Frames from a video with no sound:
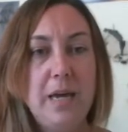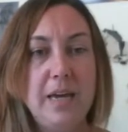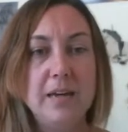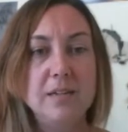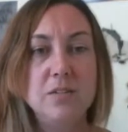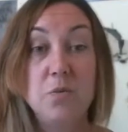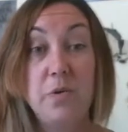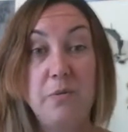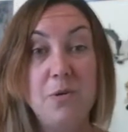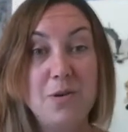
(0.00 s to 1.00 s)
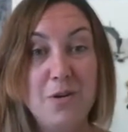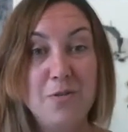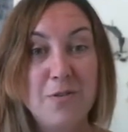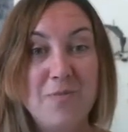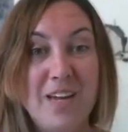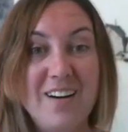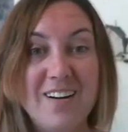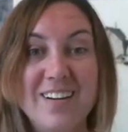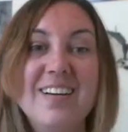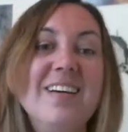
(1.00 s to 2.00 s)
and we will go from there.
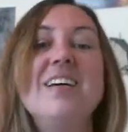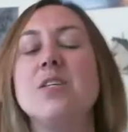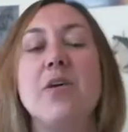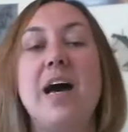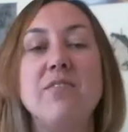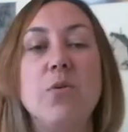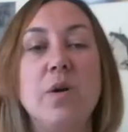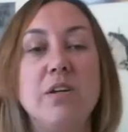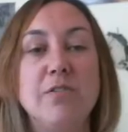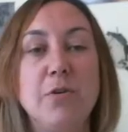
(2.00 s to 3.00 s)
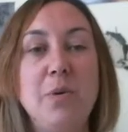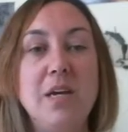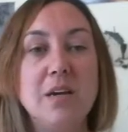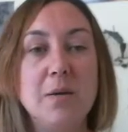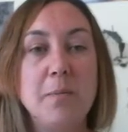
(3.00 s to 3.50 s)
So have a wonderful week.